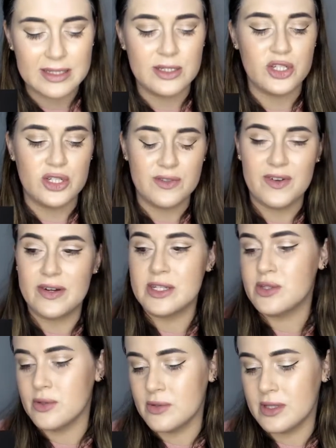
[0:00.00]
It's just very
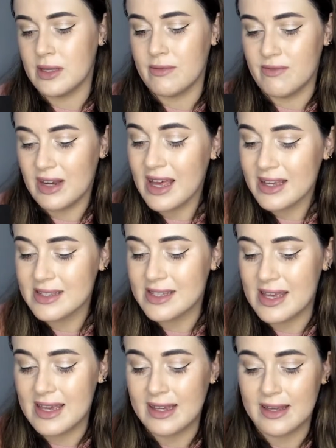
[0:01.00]
soothing and
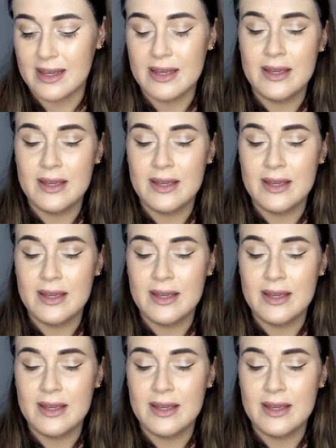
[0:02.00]
relaxing.